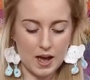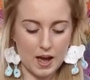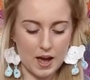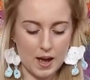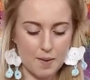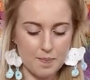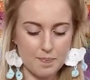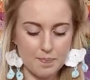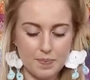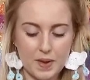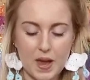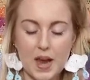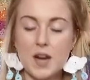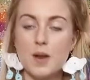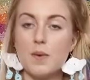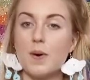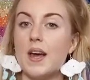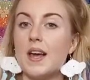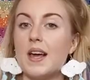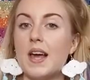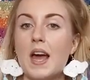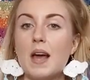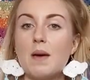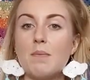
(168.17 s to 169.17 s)
Um,
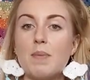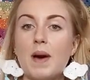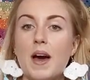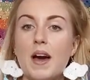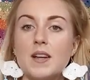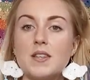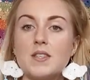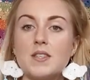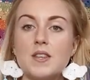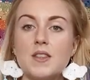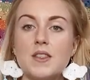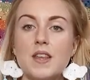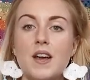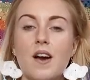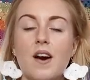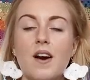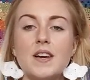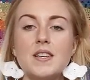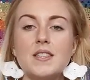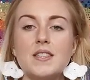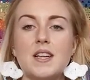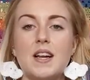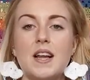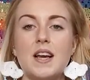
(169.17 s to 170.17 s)
anyway, getting back to the
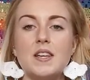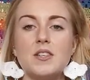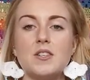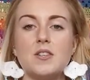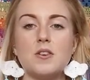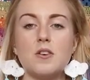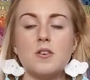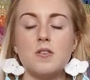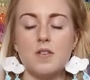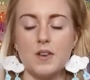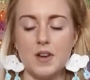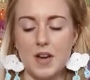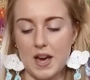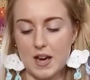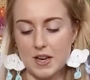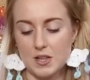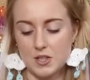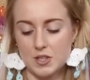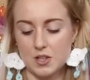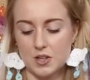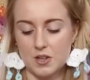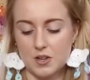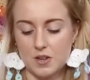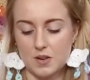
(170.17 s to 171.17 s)
isolation
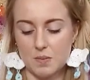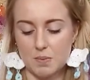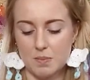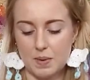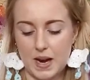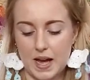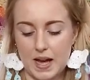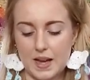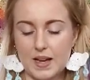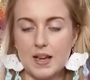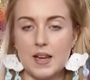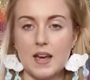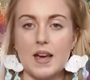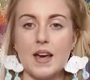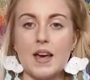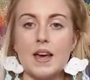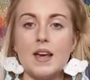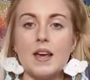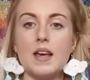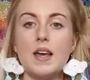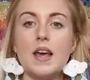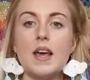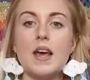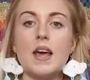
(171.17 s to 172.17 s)
creation
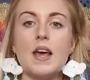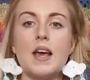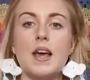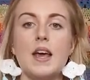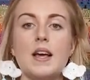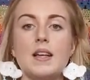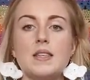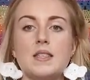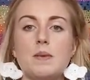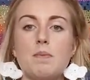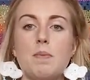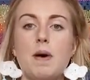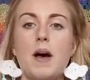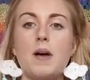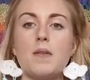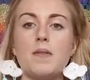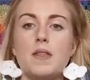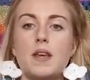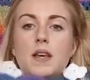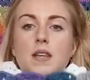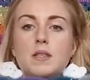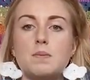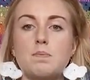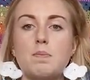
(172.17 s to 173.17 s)
blanket, it's
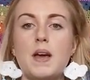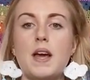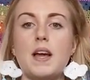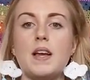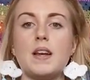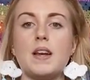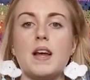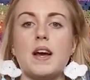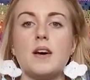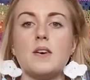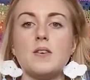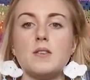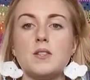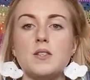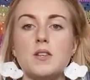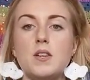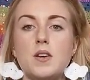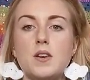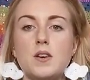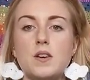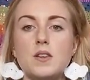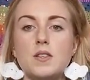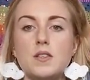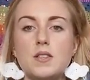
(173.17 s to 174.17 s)
about this big now, so
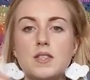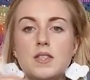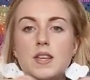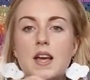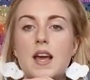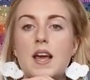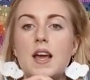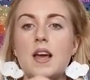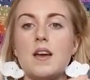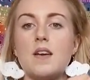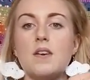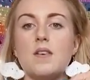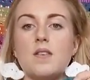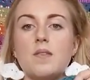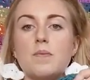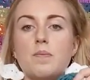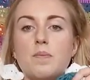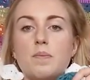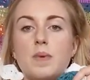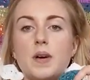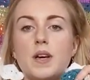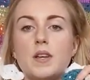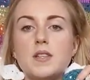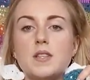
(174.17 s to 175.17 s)
you can see, and
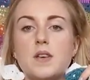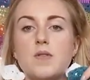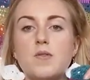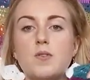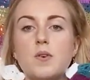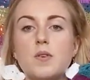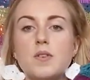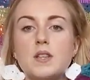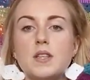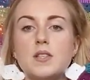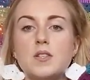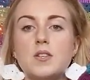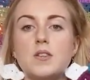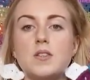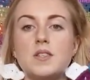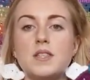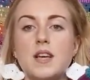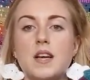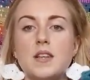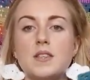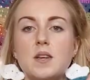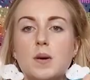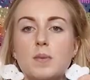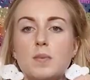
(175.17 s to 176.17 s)
because I've got this new
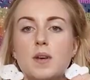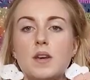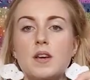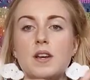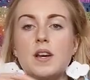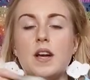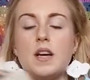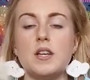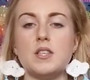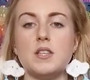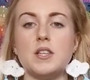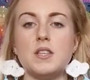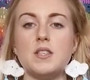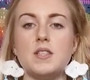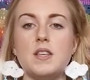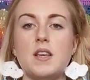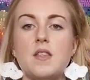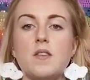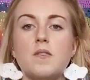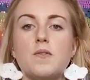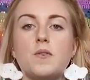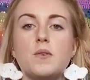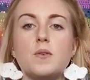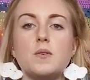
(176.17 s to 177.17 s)
setup, you can actually
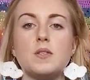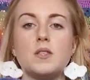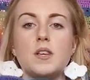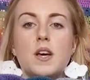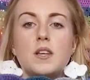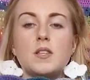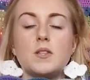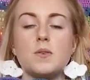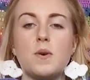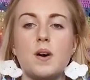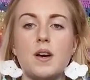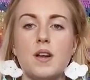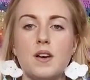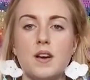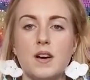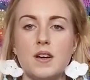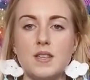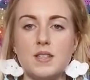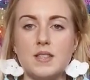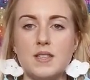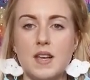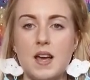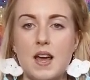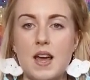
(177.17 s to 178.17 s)
see the full size quite
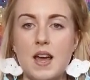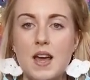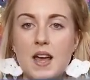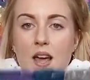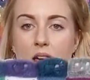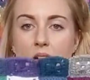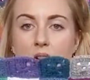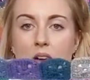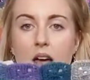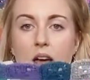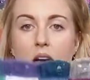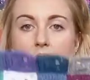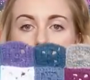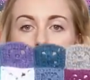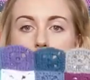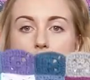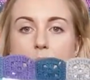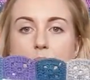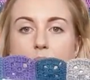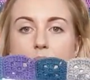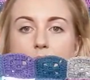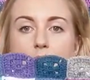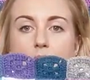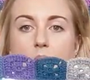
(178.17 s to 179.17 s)
nicely.
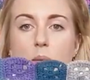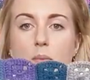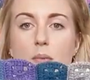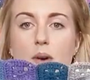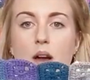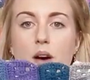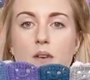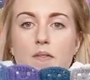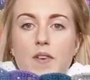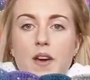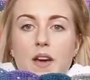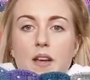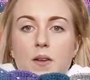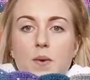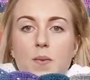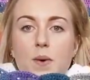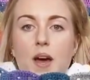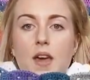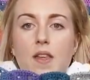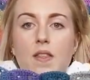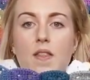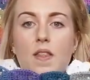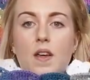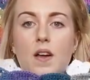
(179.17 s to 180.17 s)
Um, I'm loving the
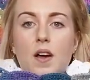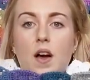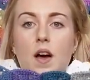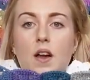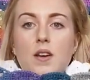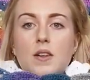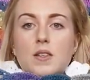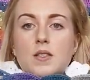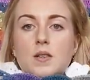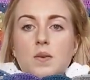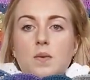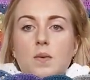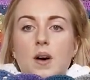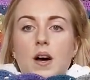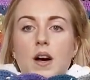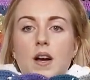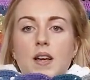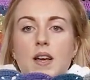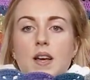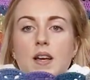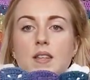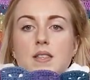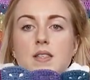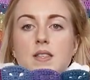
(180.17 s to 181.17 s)
way that the colours are
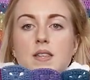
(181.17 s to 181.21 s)
working